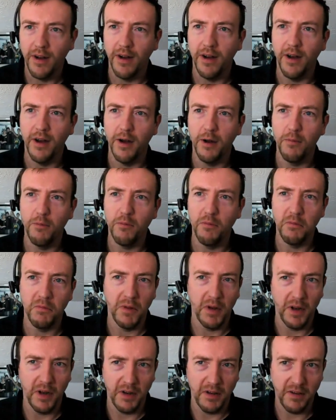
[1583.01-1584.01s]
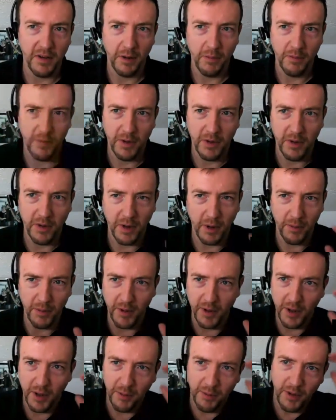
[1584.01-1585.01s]
It's
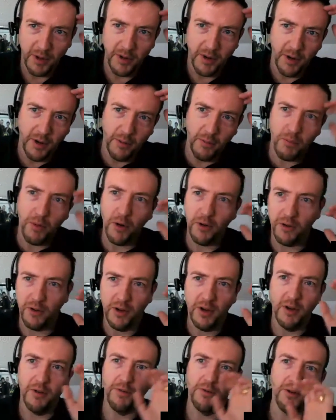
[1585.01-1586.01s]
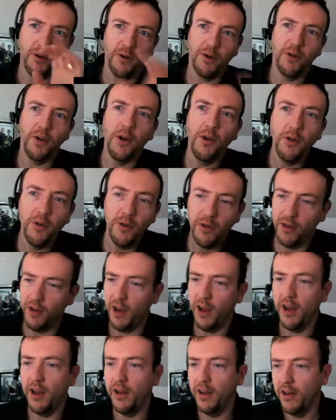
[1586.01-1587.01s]
www.positive.news,
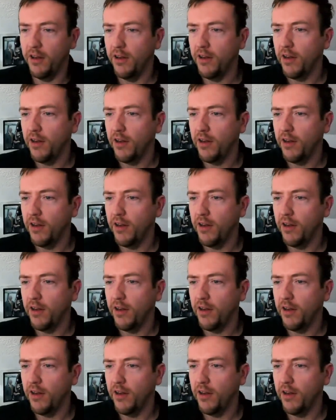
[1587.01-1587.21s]
and